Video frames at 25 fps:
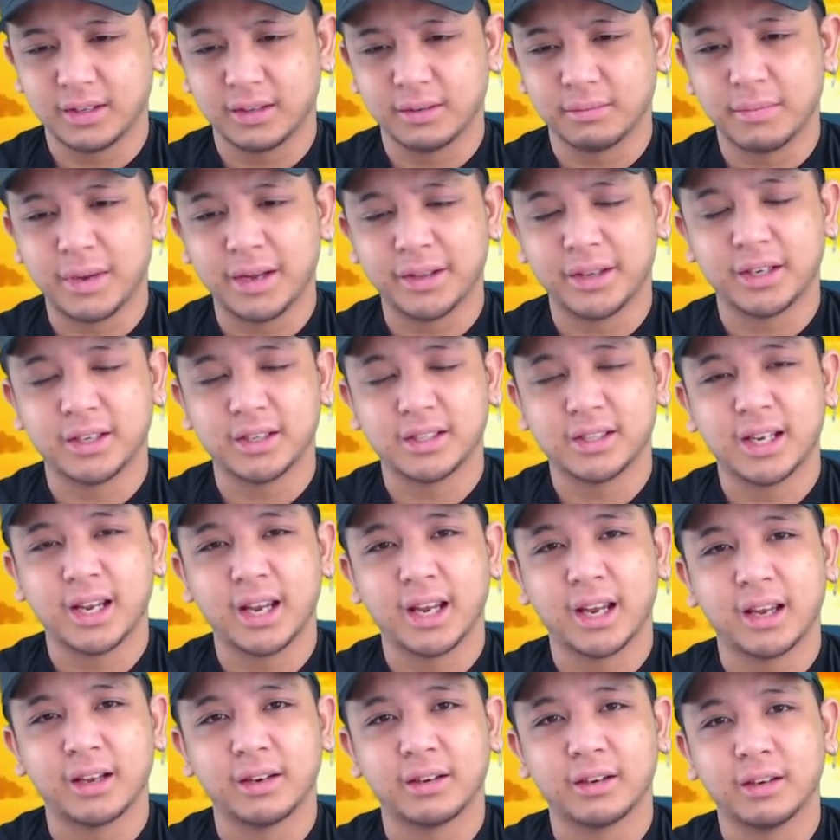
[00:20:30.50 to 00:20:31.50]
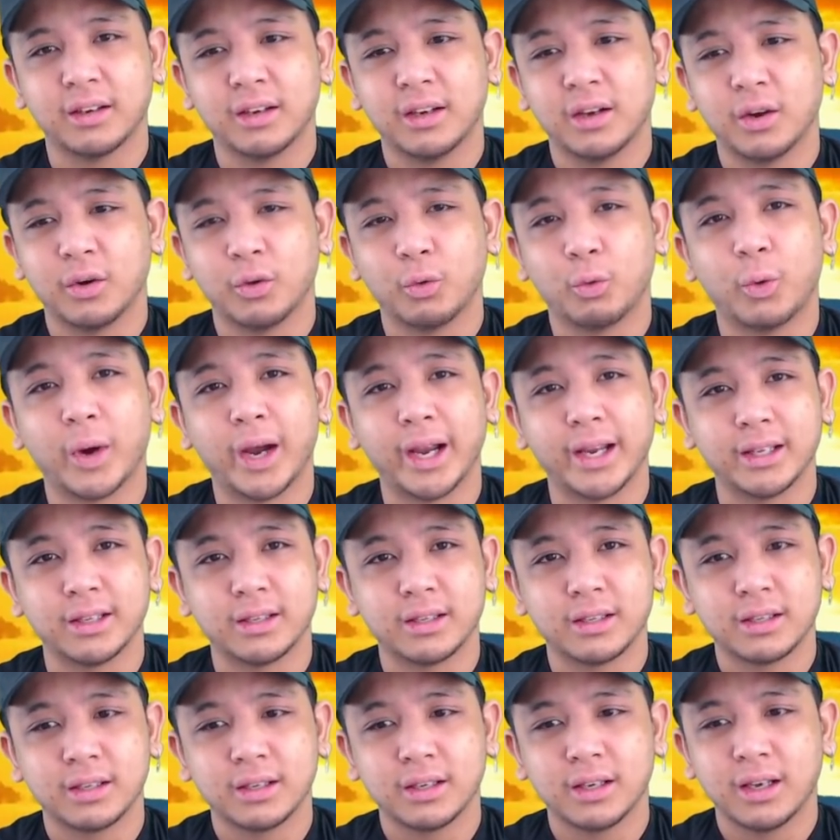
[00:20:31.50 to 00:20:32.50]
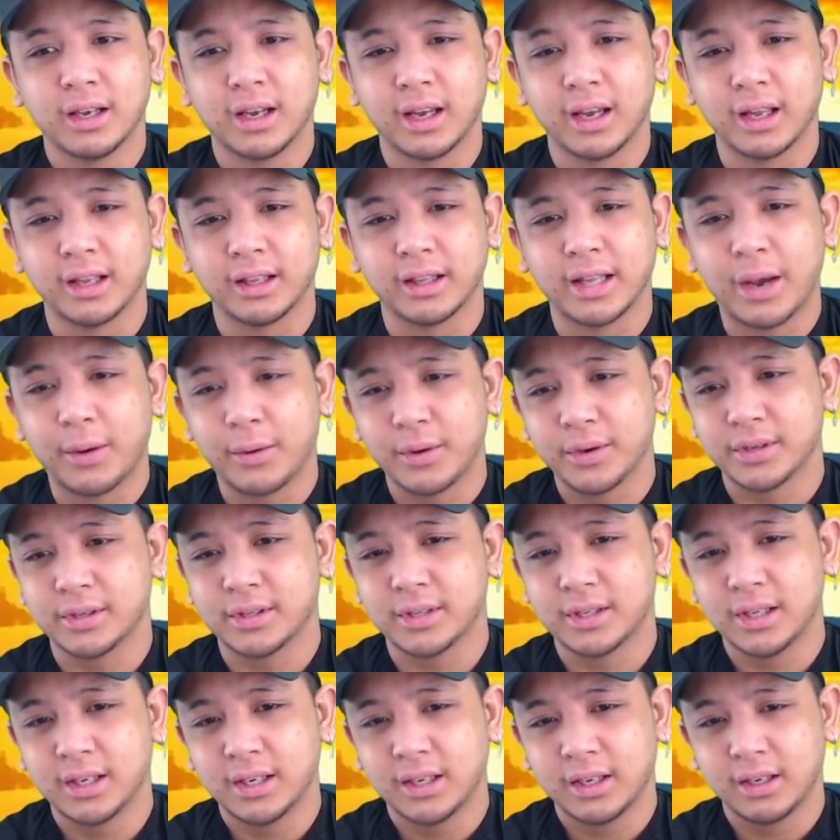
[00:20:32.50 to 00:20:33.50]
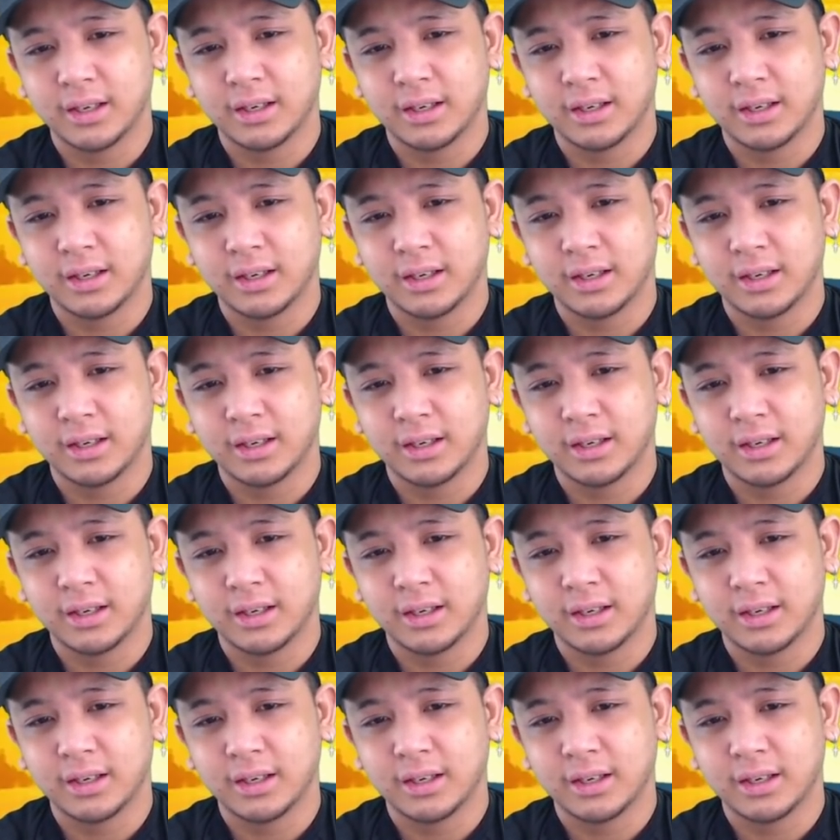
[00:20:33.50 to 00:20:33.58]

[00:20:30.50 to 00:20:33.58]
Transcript: Madara's hand white, and that was,